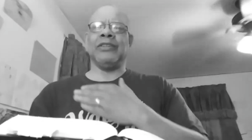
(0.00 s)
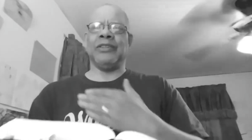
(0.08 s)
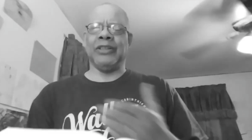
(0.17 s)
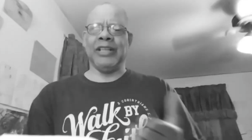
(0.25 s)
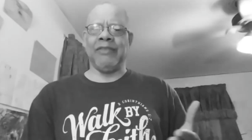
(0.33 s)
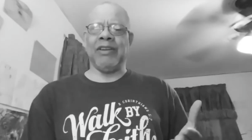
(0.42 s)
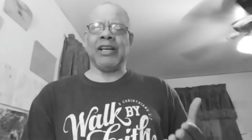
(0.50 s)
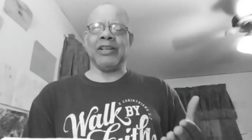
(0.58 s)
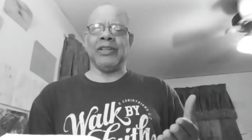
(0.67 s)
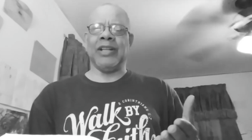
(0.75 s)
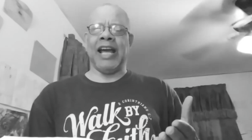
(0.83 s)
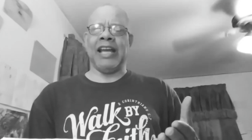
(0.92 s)
living a
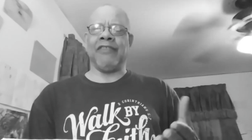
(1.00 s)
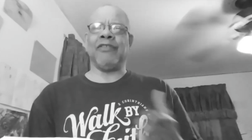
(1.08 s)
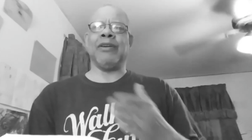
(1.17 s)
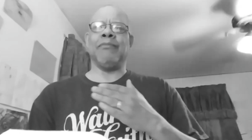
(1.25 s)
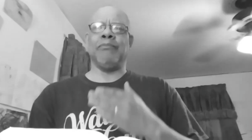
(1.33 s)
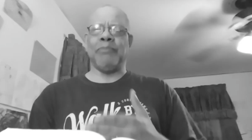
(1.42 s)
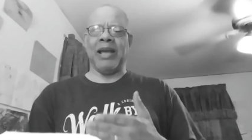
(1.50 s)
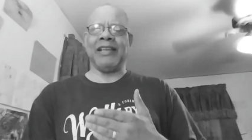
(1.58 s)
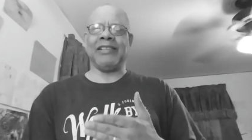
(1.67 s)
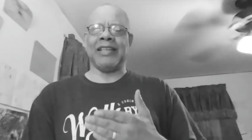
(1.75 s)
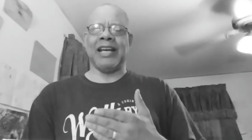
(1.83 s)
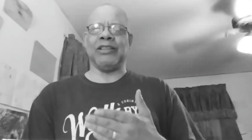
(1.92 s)
life
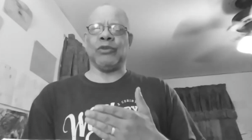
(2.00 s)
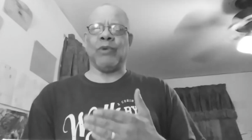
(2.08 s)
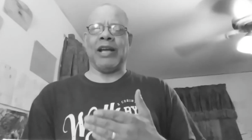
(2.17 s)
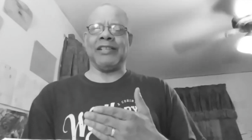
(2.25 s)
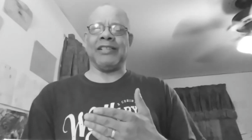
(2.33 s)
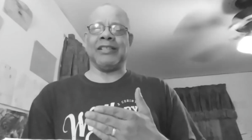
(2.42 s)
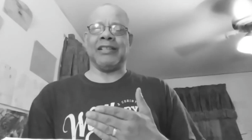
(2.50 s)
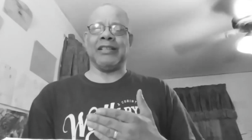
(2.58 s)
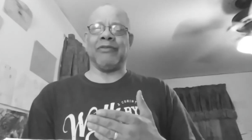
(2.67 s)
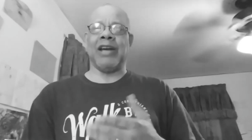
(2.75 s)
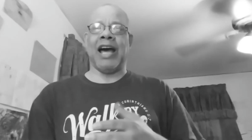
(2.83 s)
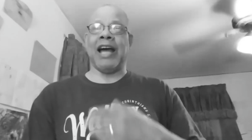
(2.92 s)
based on the righteousness
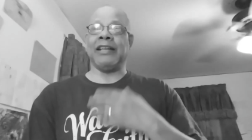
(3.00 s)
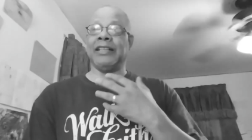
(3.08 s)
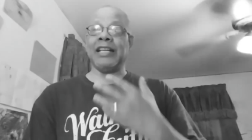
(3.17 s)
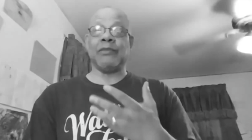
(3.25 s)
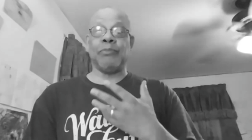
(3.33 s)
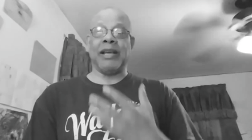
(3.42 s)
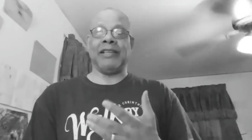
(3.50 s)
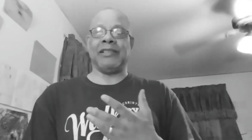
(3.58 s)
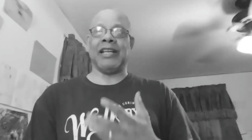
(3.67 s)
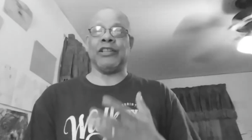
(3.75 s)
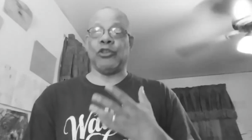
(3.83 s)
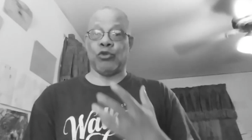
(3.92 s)
of God, and that's based
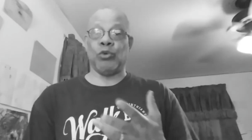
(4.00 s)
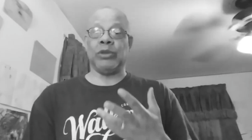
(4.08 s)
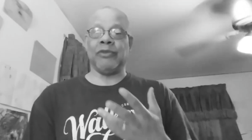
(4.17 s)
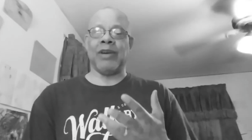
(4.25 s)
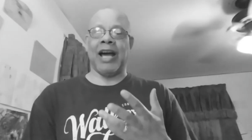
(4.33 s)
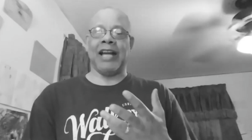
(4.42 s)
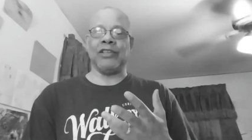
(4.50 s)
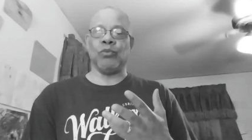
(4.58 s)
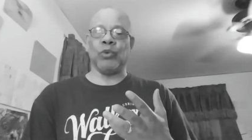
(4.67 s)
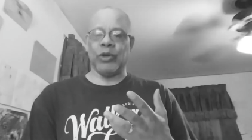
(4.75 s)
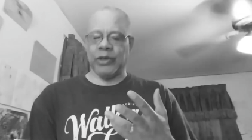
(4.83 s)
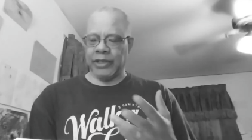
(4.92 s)
on the truth of God's
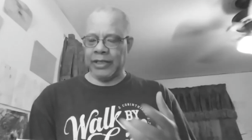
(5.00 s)
word.